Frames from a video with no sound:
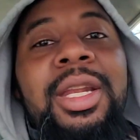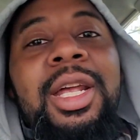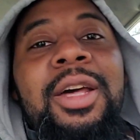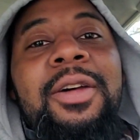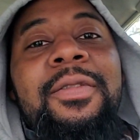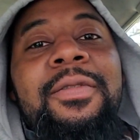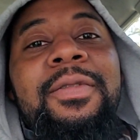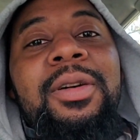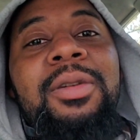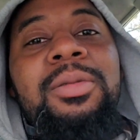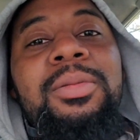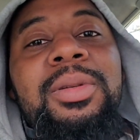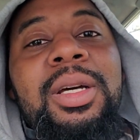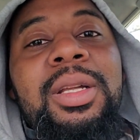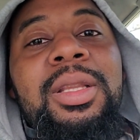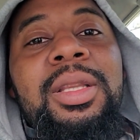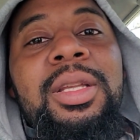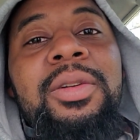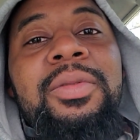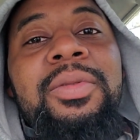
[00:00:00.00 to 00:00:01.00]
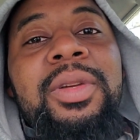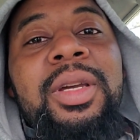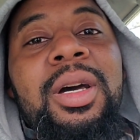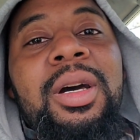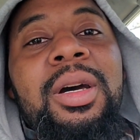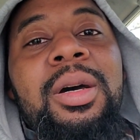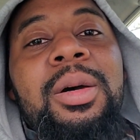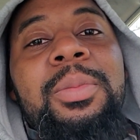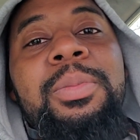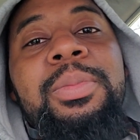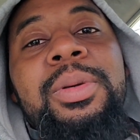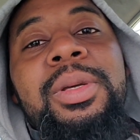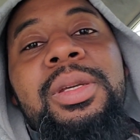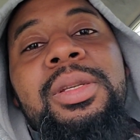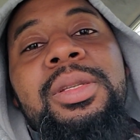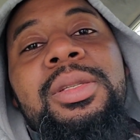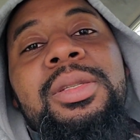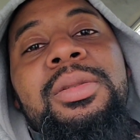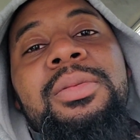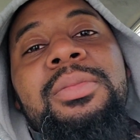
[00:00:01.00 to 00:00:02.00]
get out and vote. I love y'all.
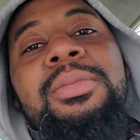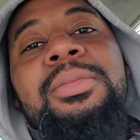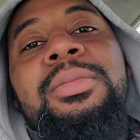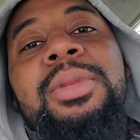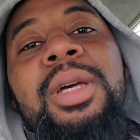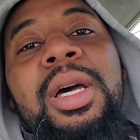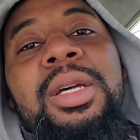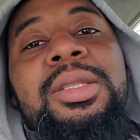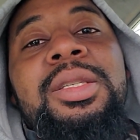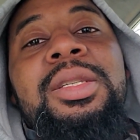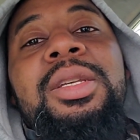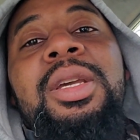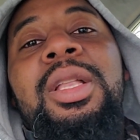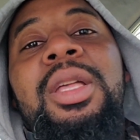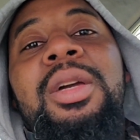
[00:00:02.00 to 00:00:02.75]
Peace. I'll see